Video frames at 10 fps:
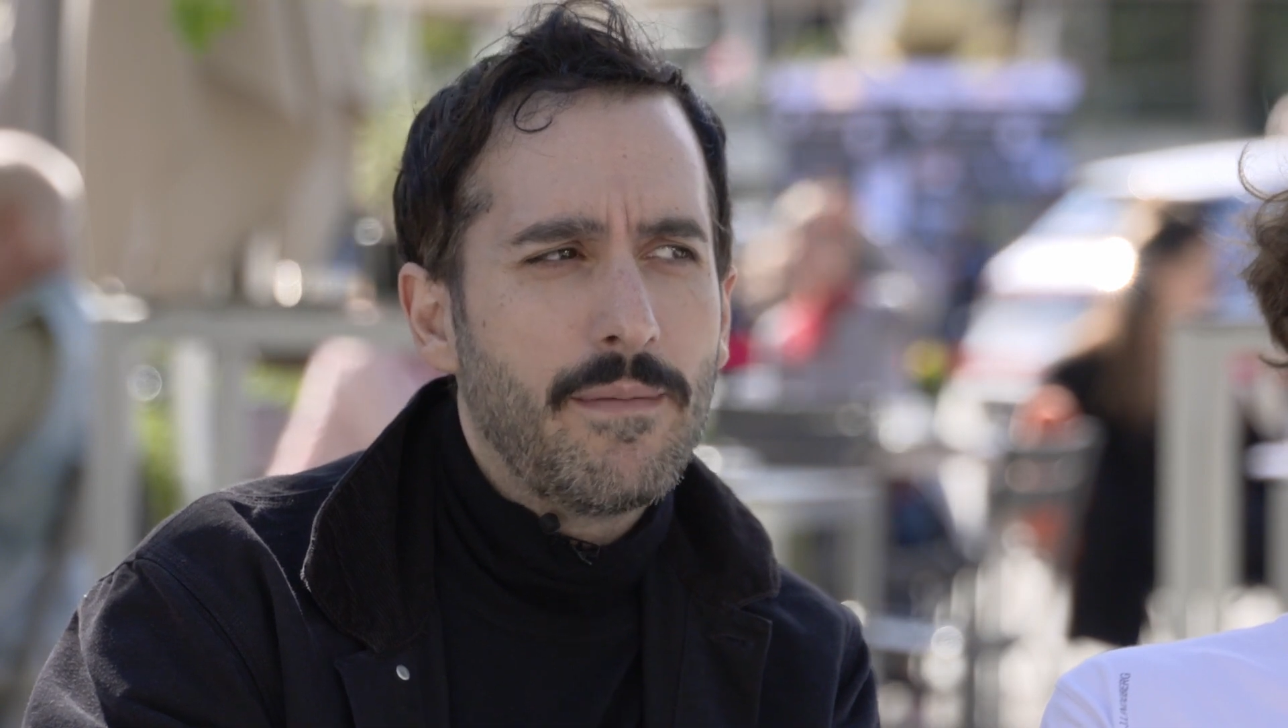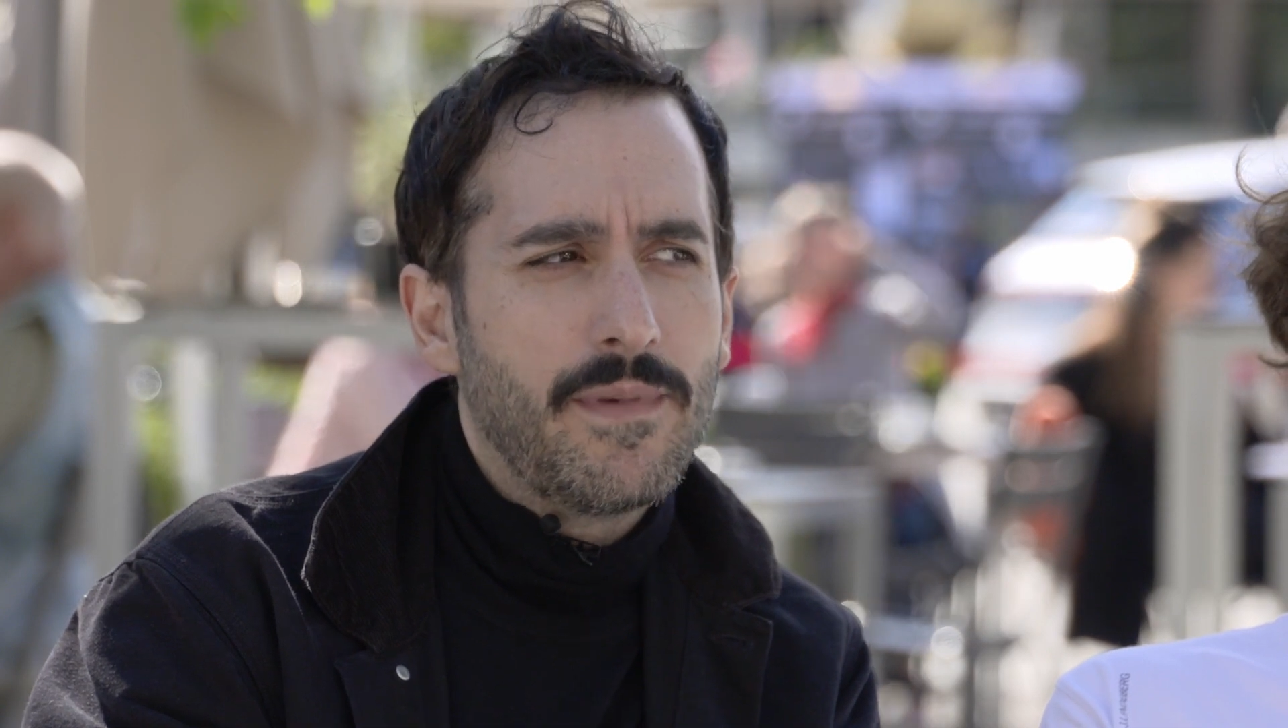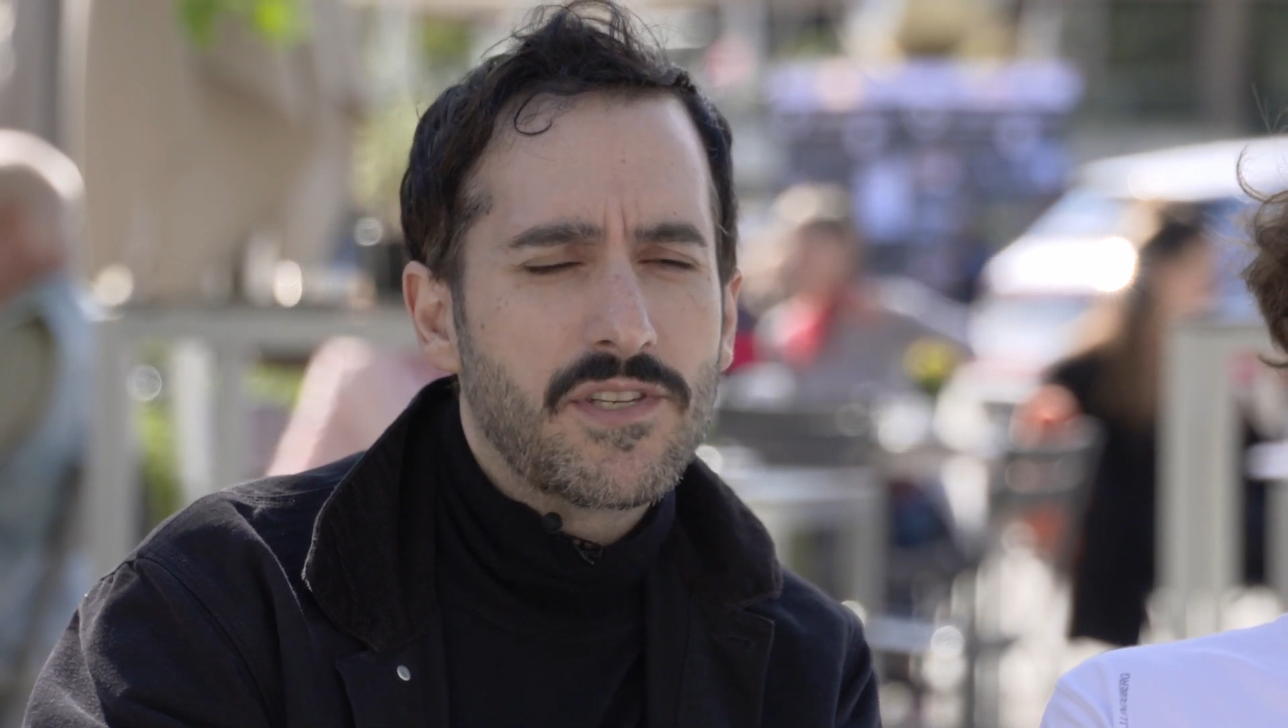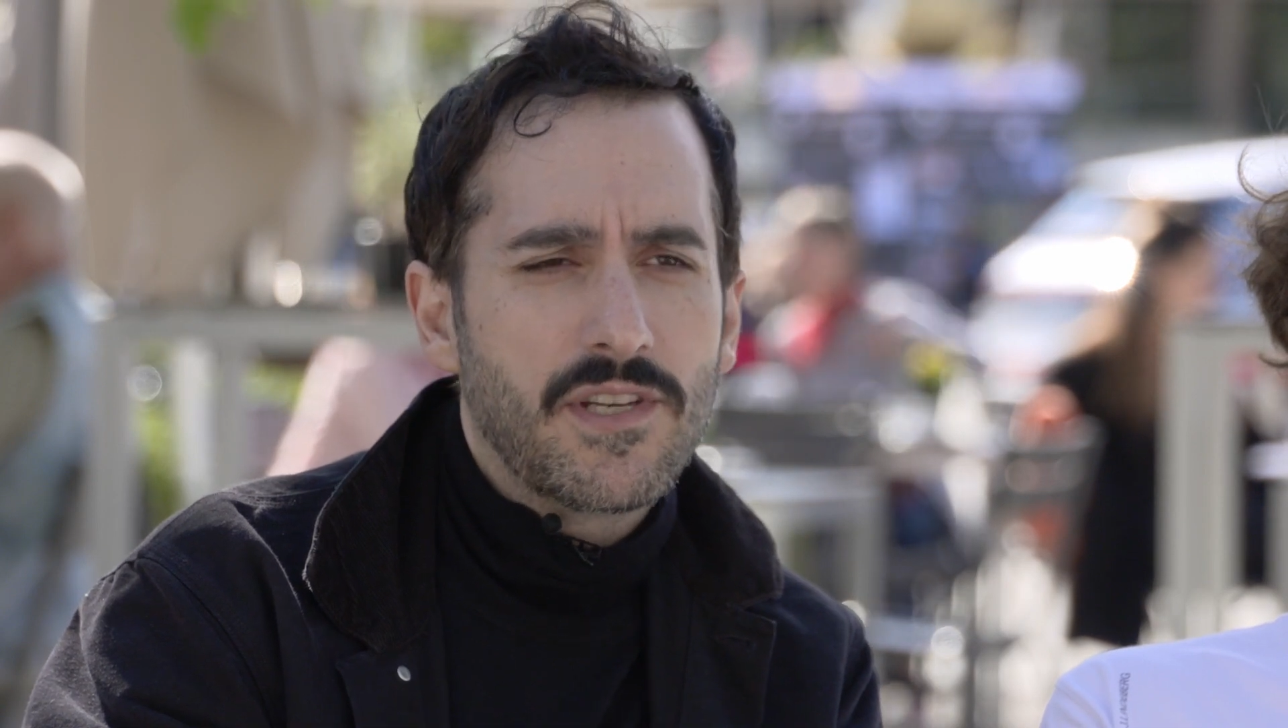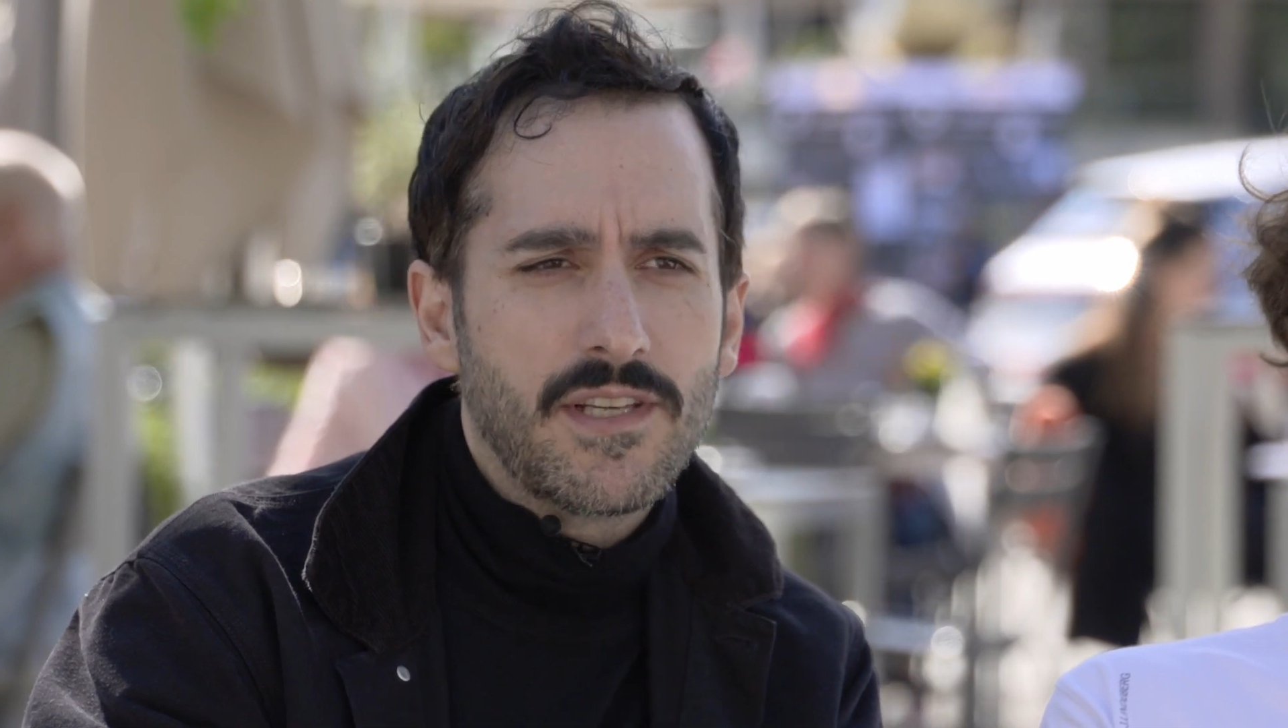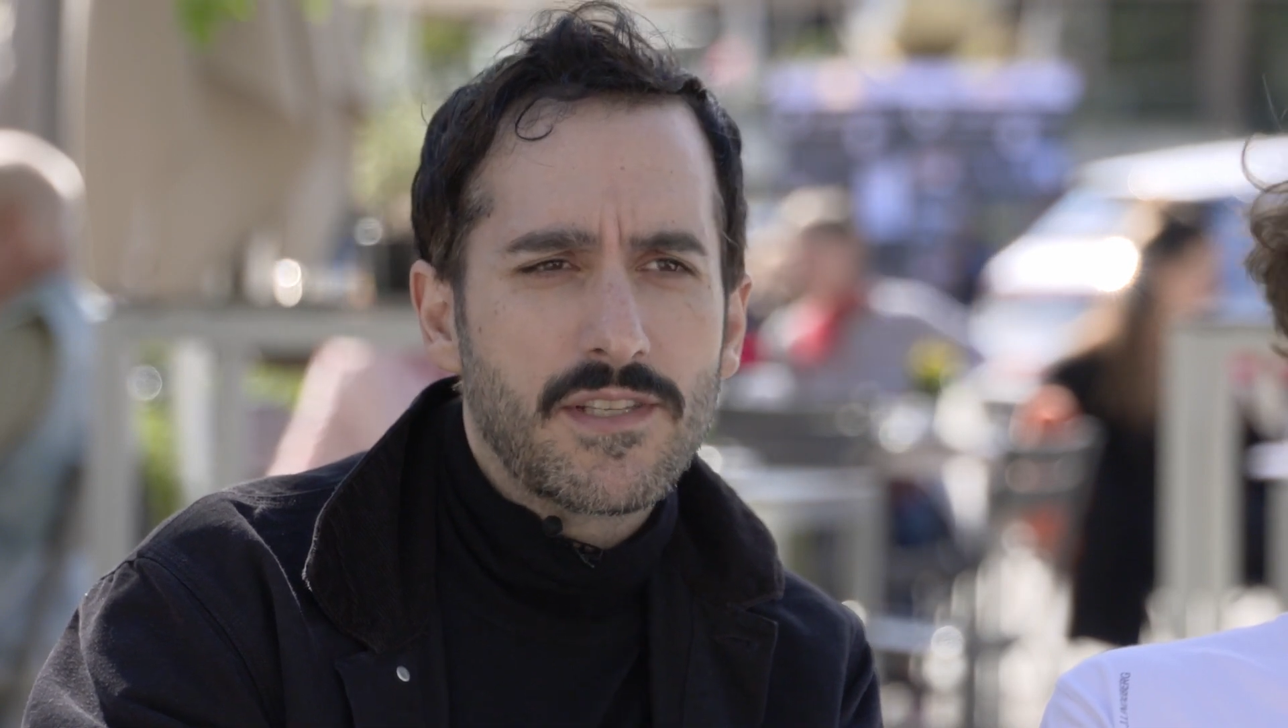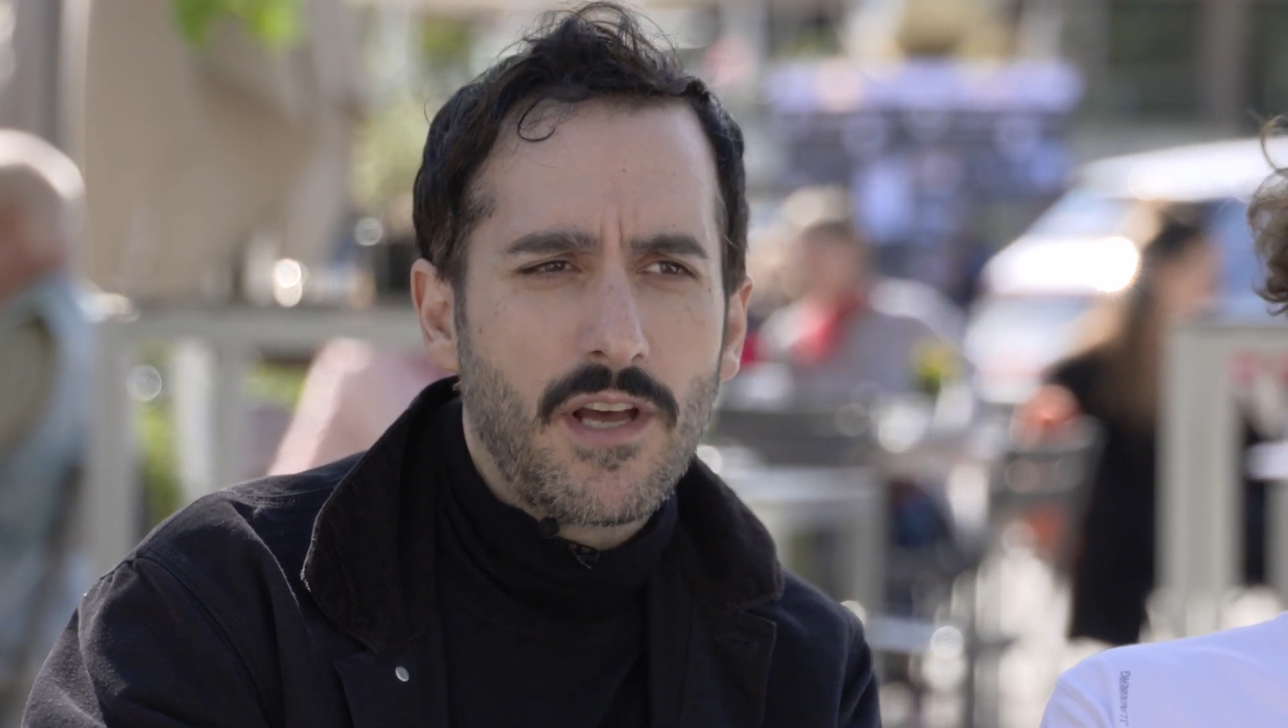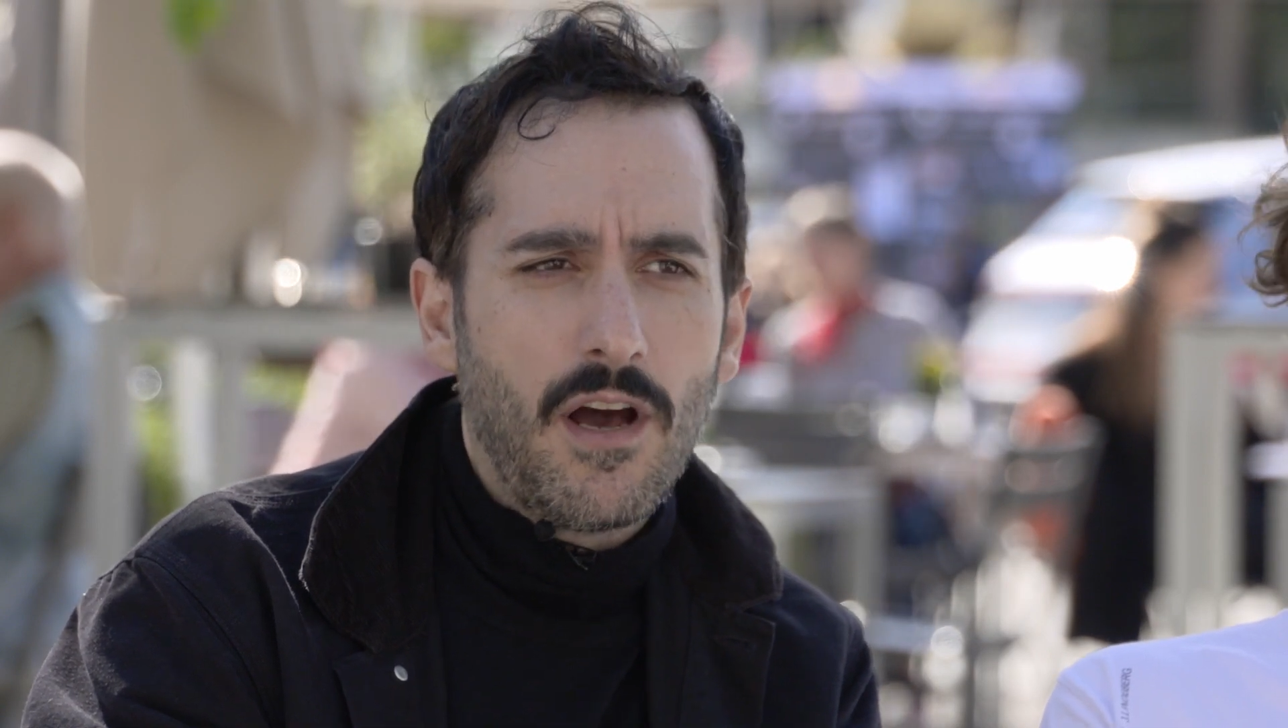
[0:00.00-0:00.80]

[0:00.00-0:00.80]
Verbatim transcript: images